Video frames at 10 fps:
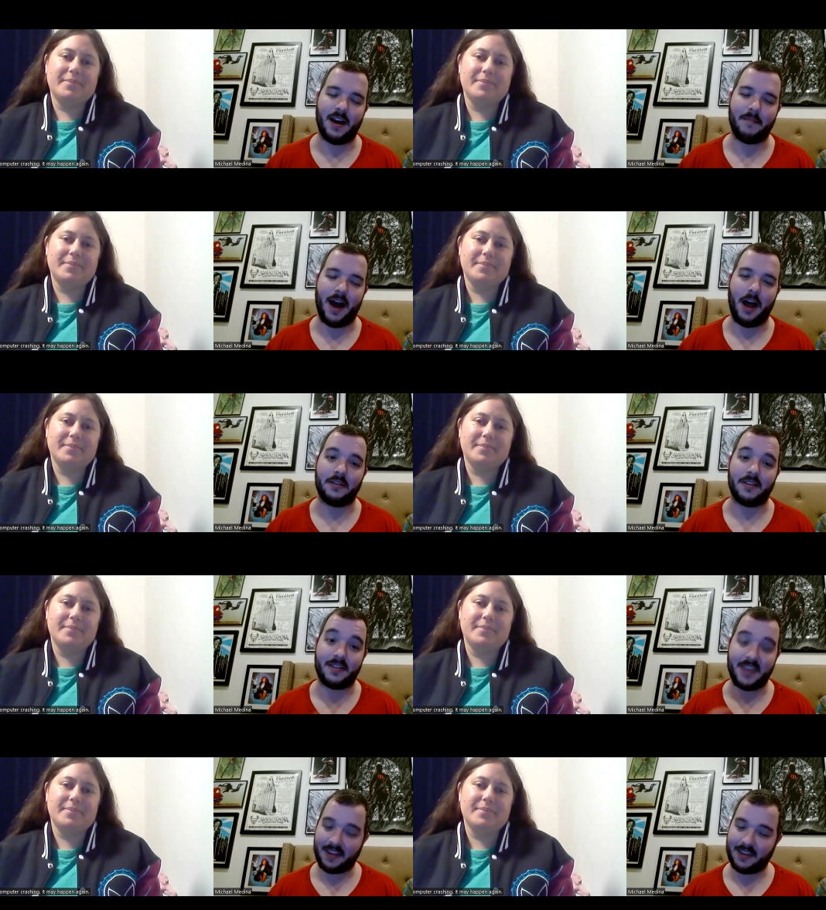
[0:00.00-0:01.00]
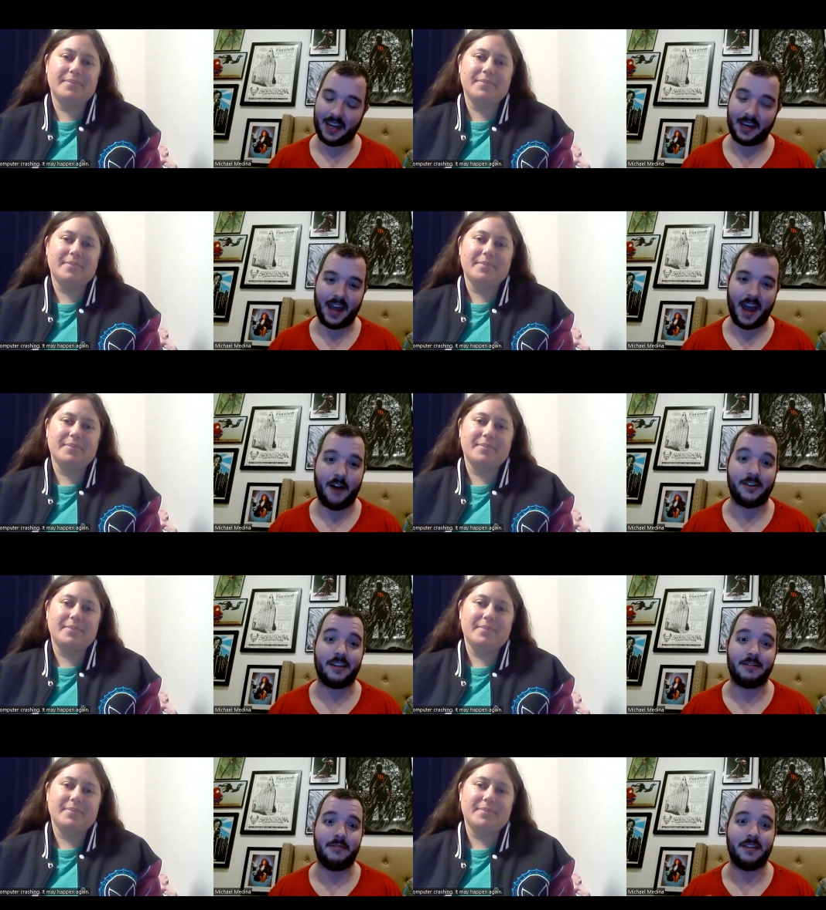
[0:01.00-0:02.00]
Speaker 1: Uh, Miles is sixteen now,
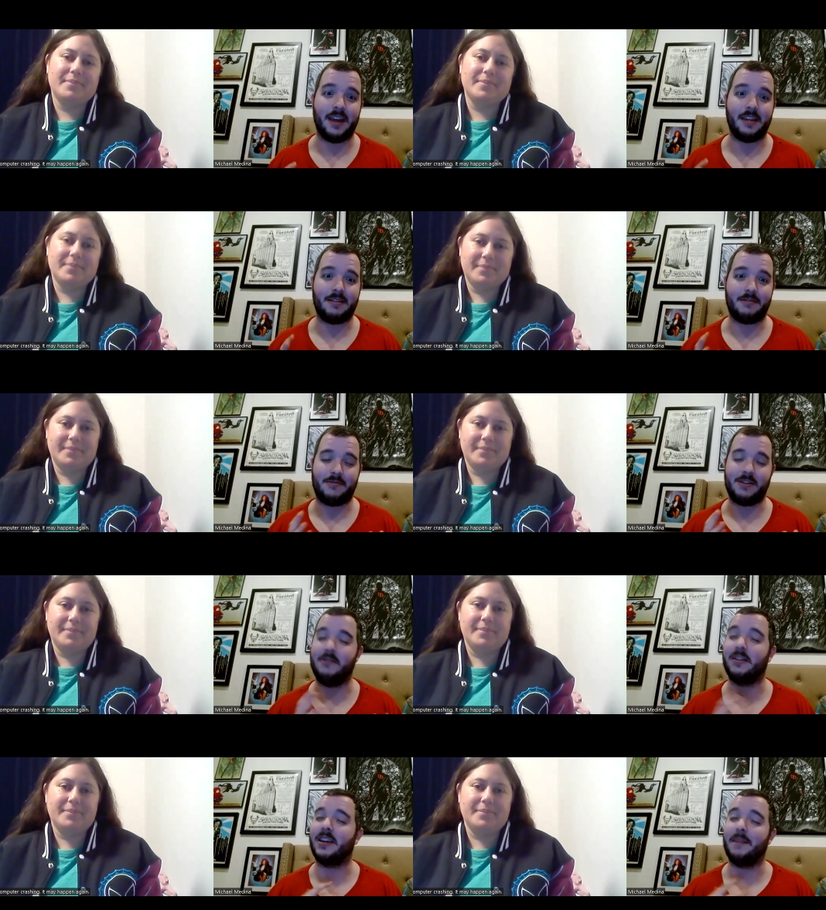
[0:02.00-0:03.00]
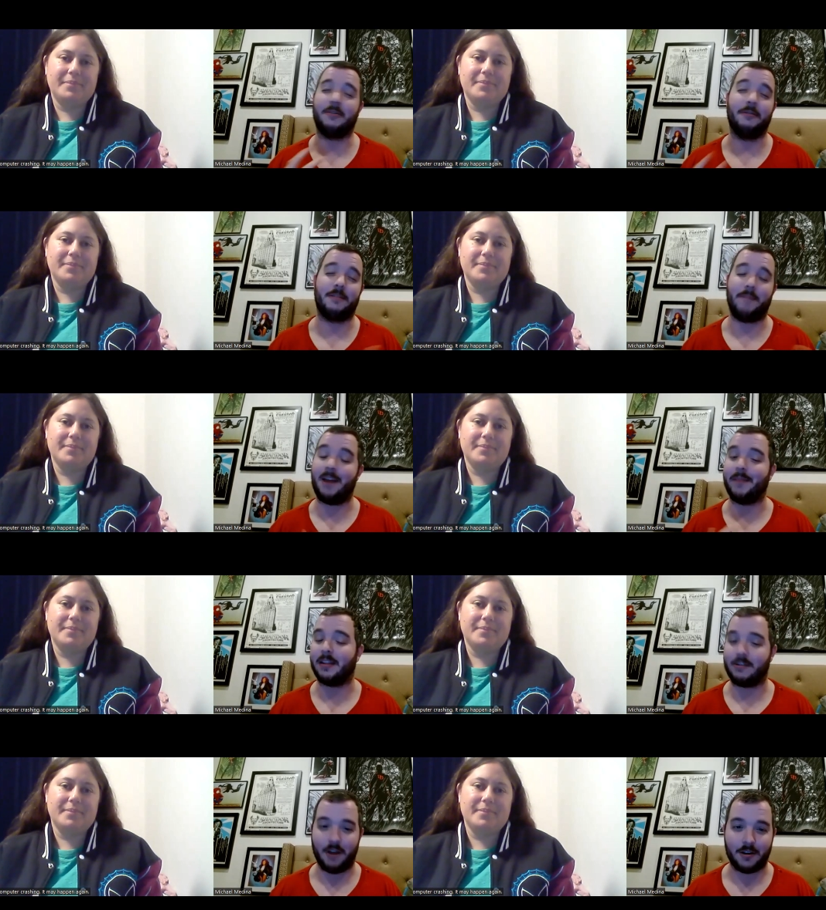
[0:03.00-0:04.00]
and he's doing he's doing the typical
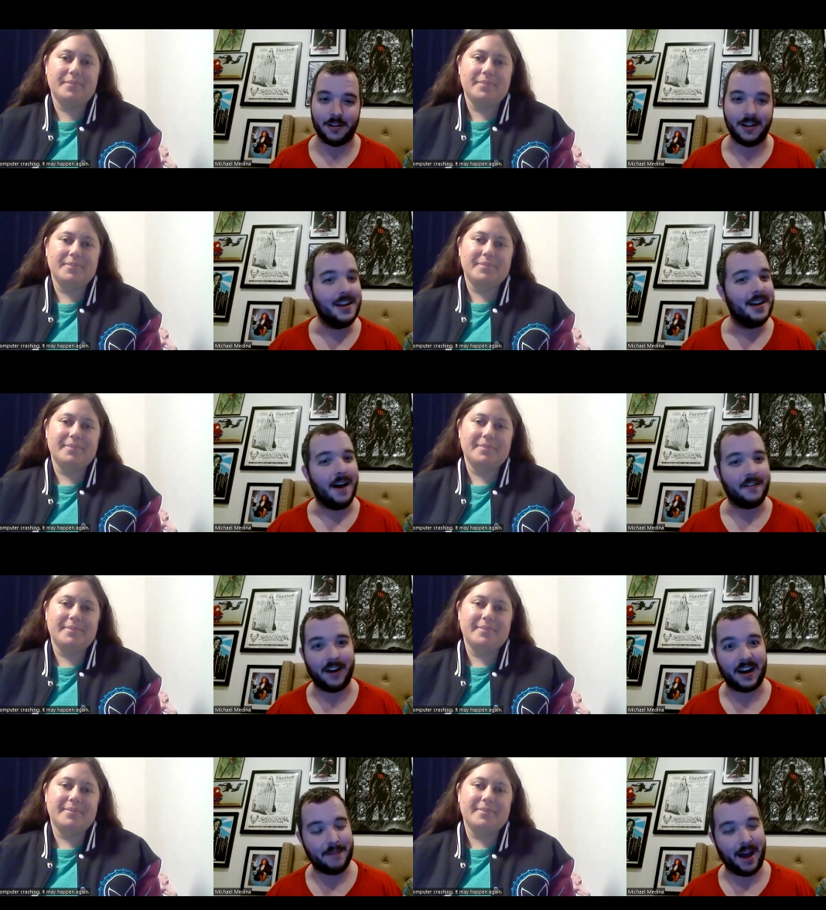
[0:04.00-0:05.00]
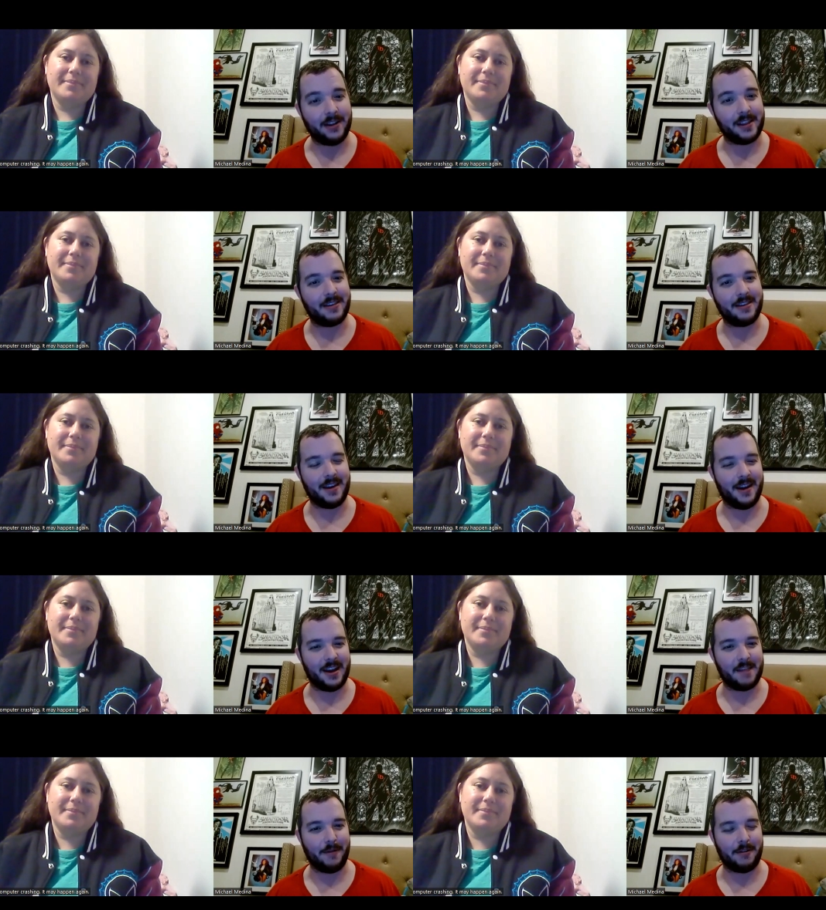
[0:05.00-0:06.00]
Spider-Man struggle of trying to balance
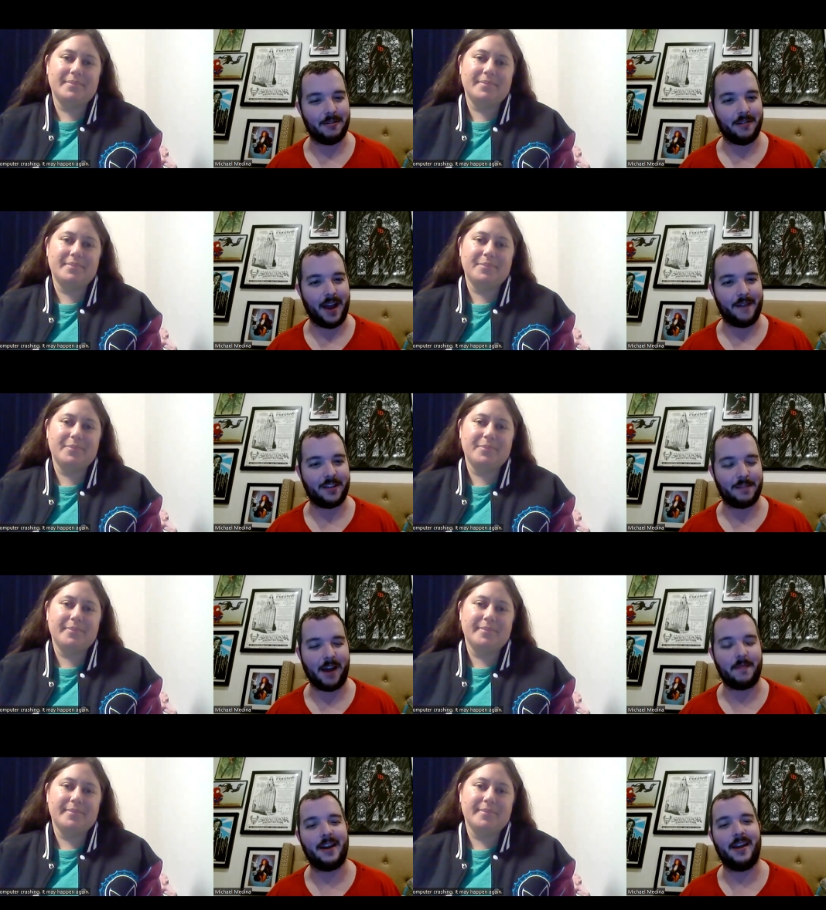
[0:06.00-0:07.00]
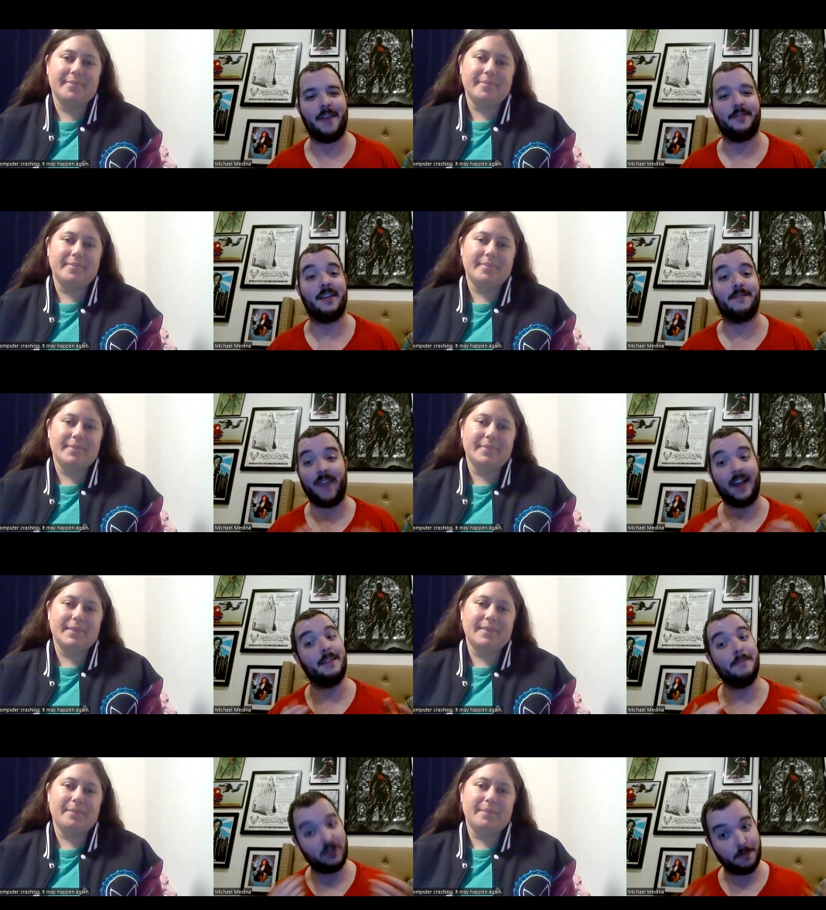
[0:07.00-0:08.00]
uh, his personal life with Spider-Man life, and he's
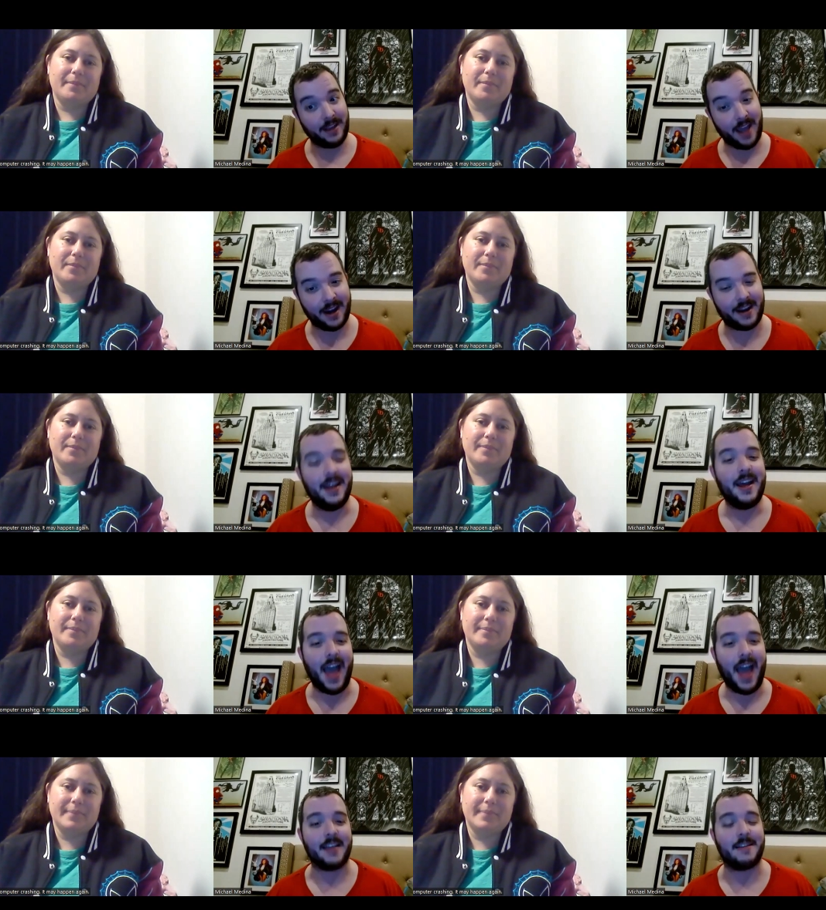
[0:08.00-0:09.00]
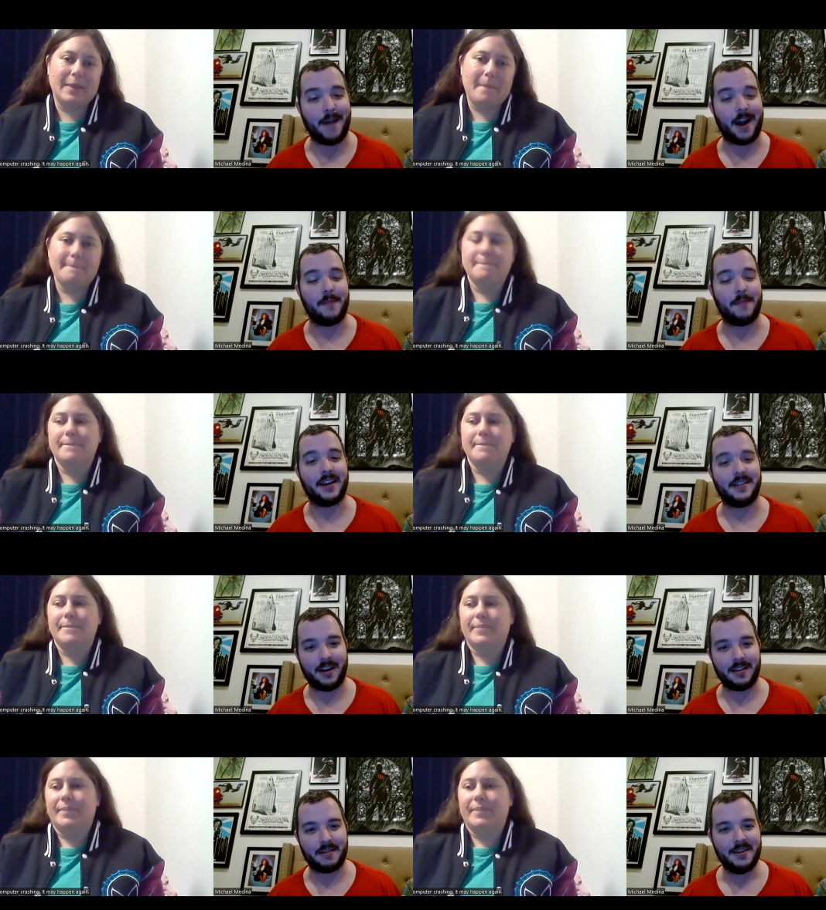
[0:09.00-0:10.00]
failing miserably at it, as Spider-Man
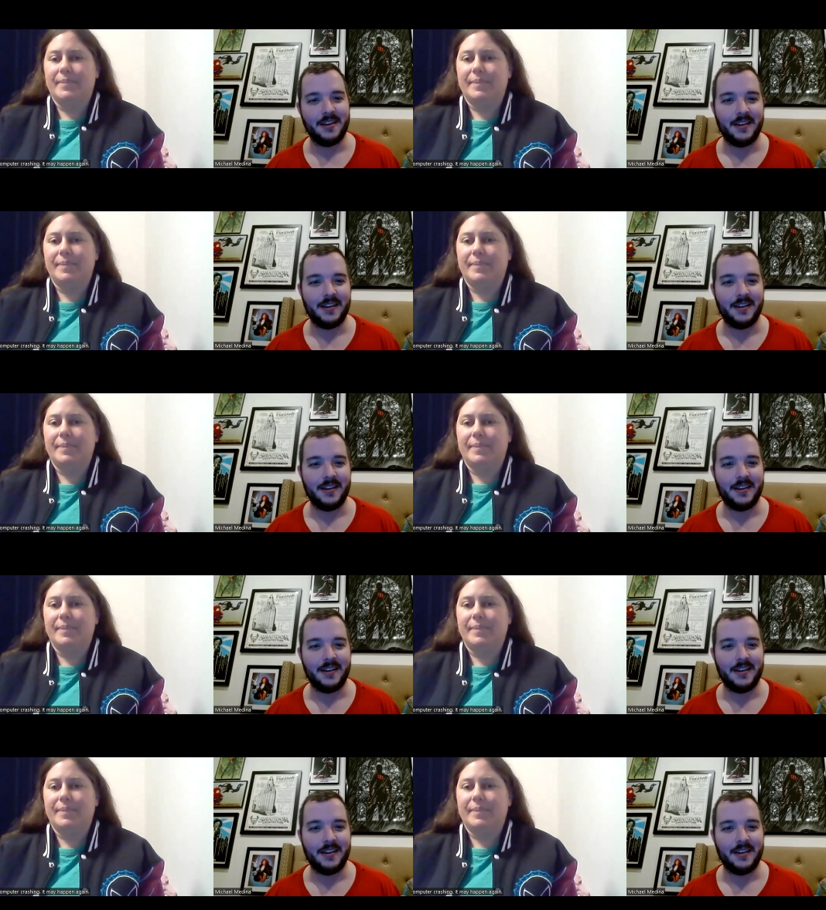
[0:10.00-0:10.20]
does.